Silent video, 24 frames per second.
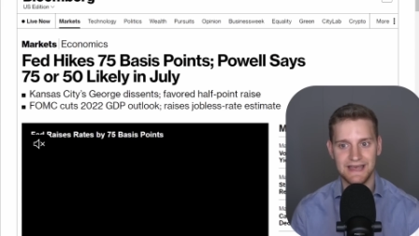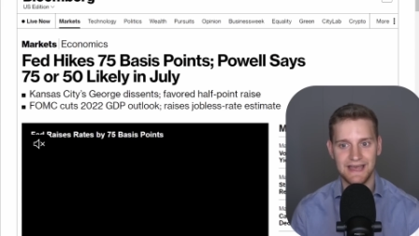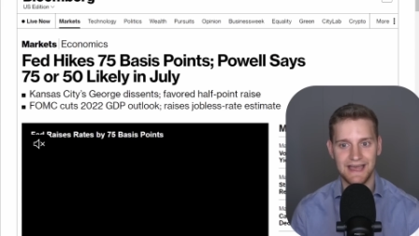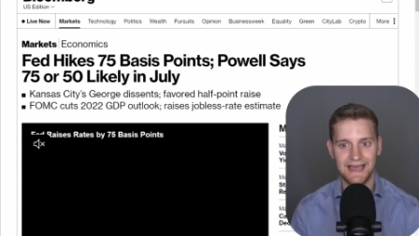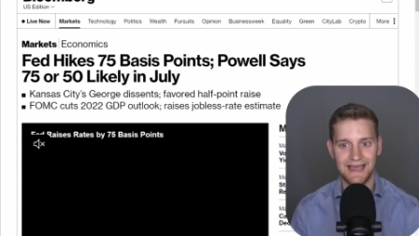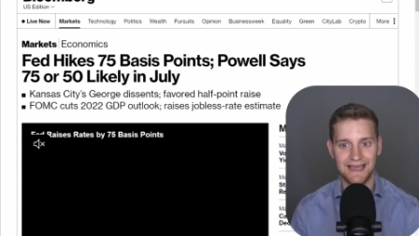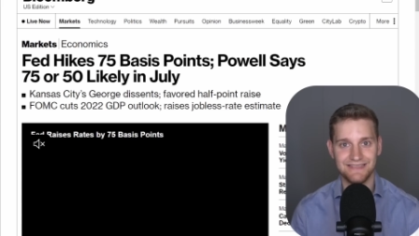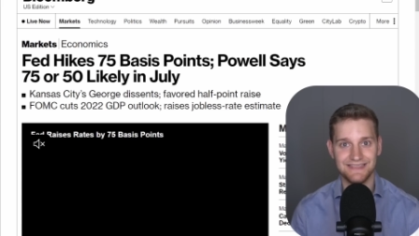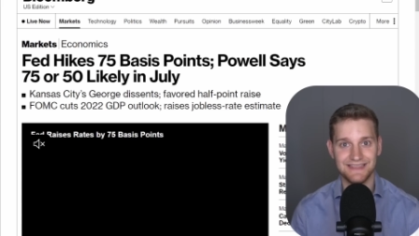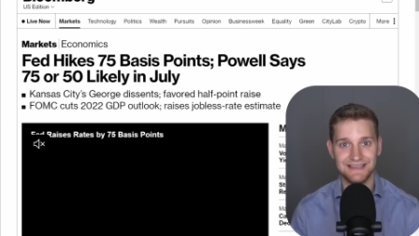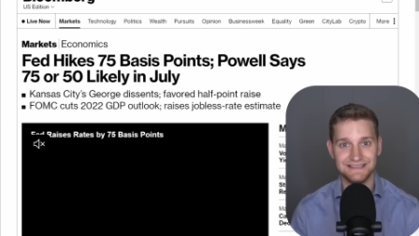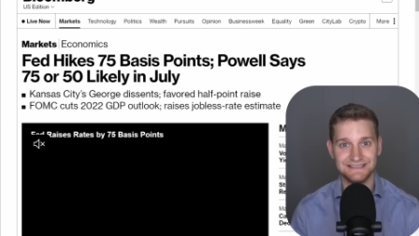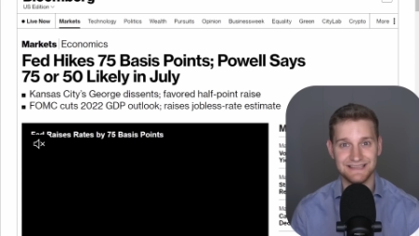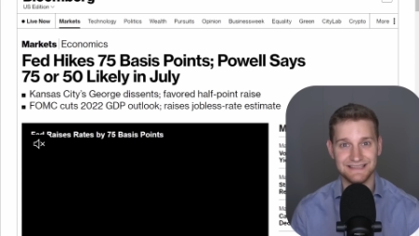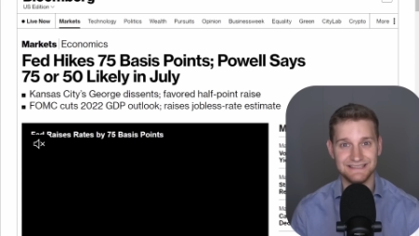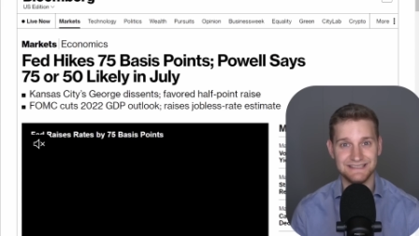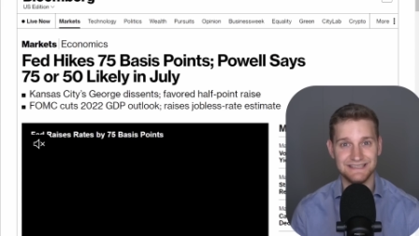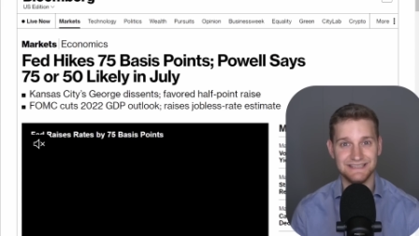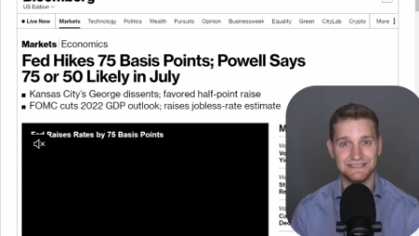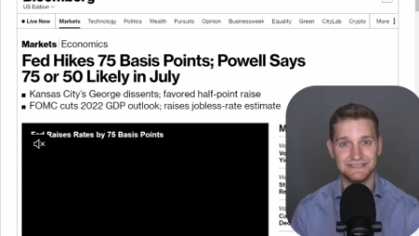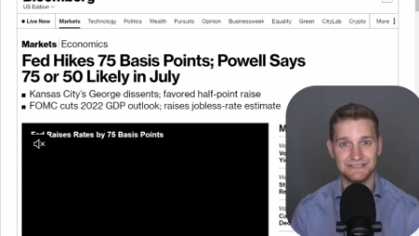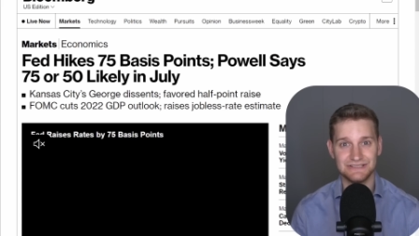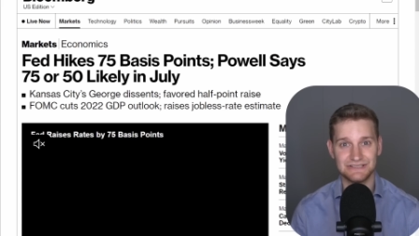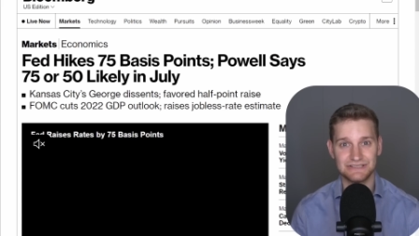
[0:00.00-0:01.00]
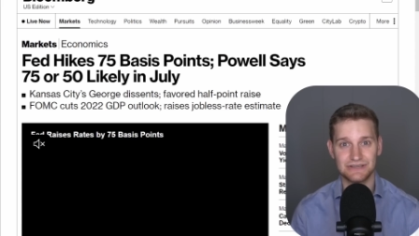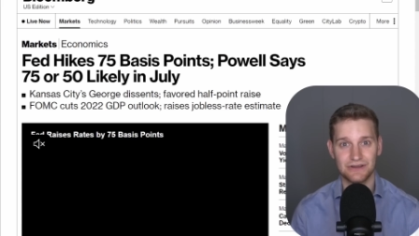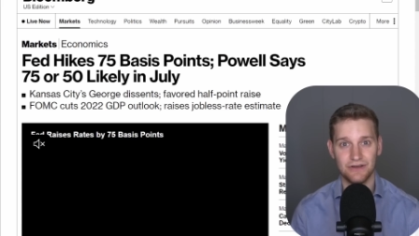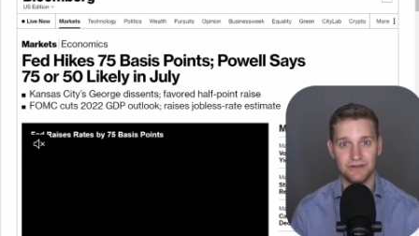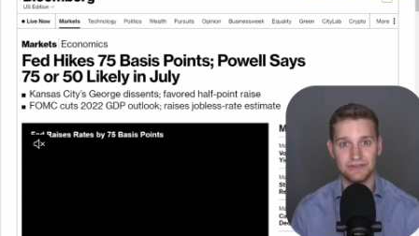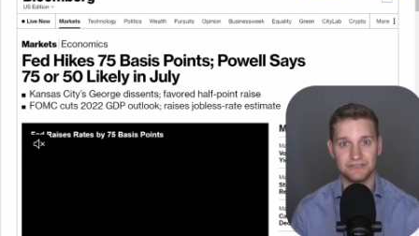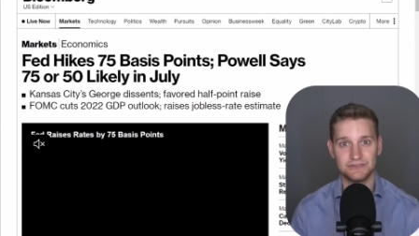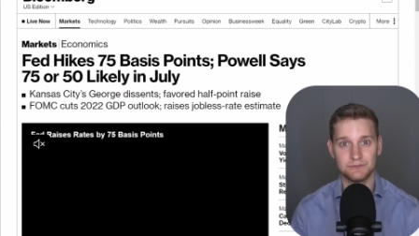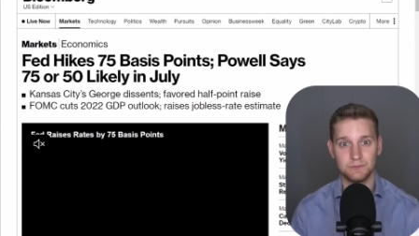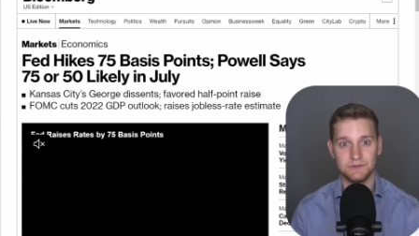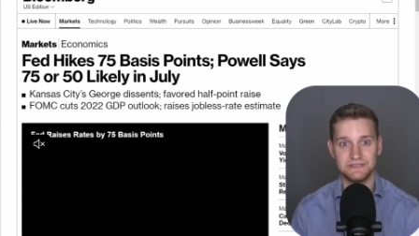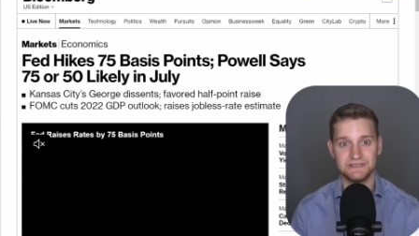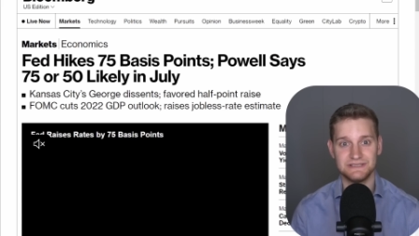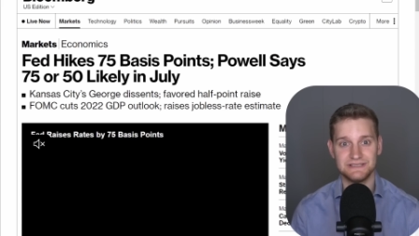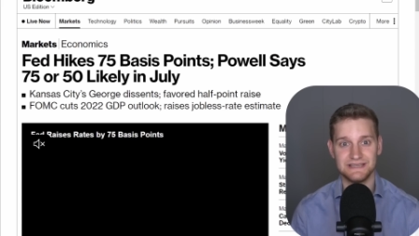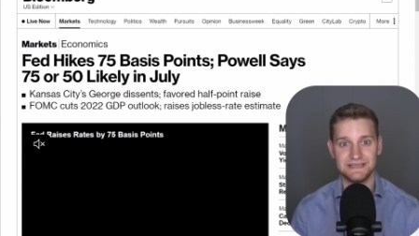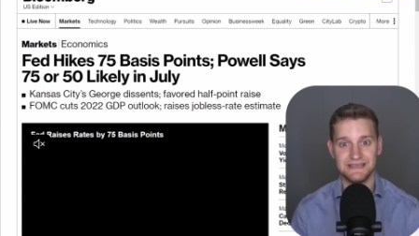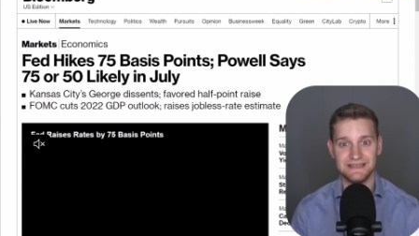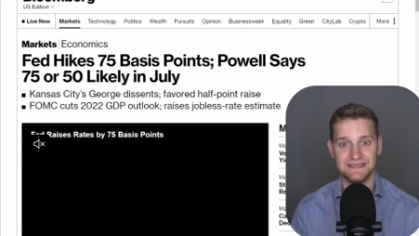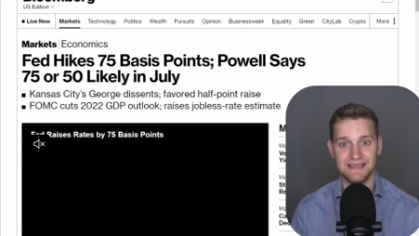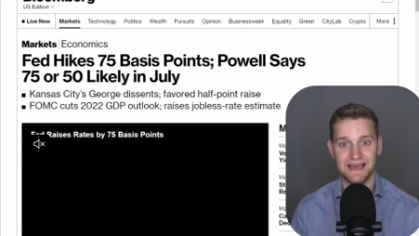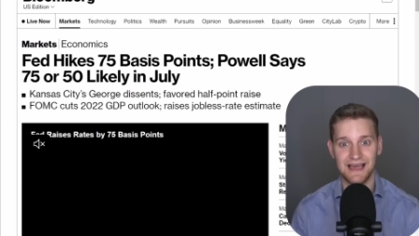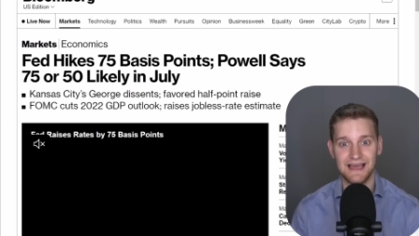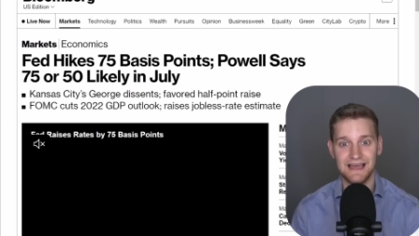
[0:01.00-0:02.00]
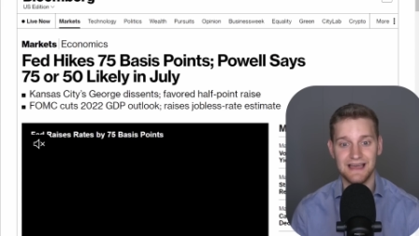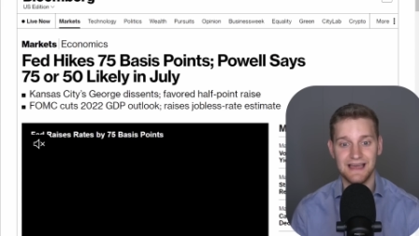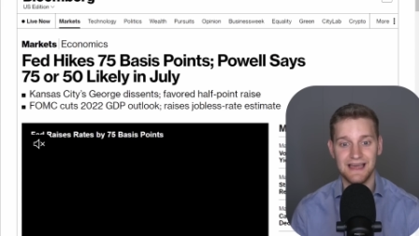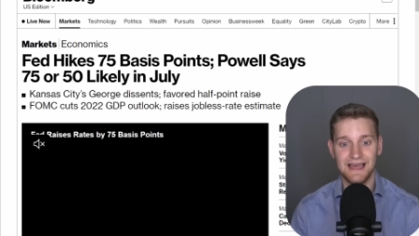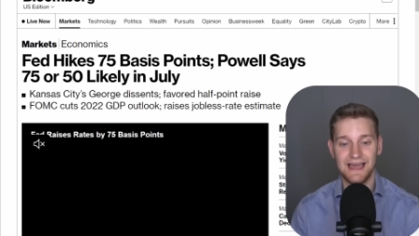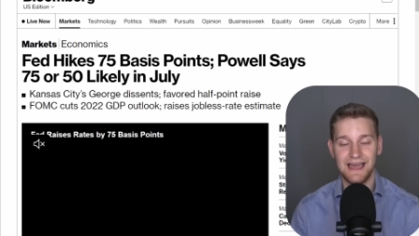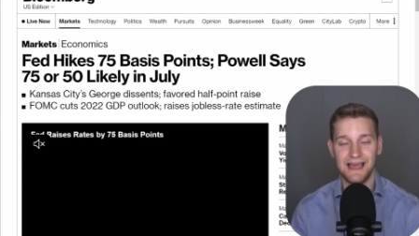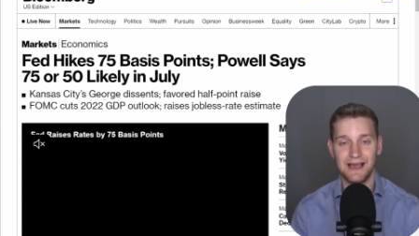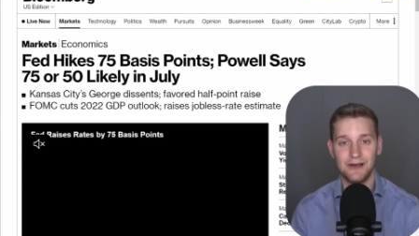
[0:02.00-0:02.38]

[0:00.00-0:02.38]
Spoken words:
and there's a decent chance we see that